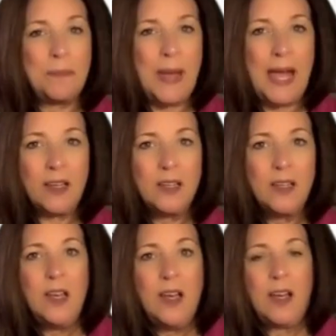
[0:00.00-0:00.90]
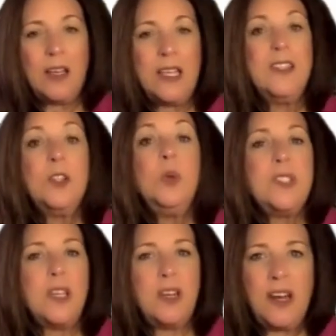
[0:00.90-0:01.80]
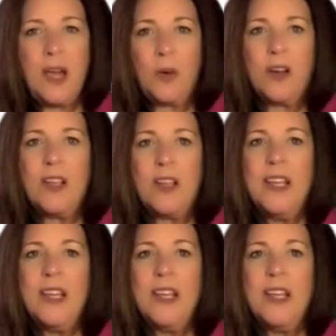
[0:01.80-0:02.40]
back in losing an hour.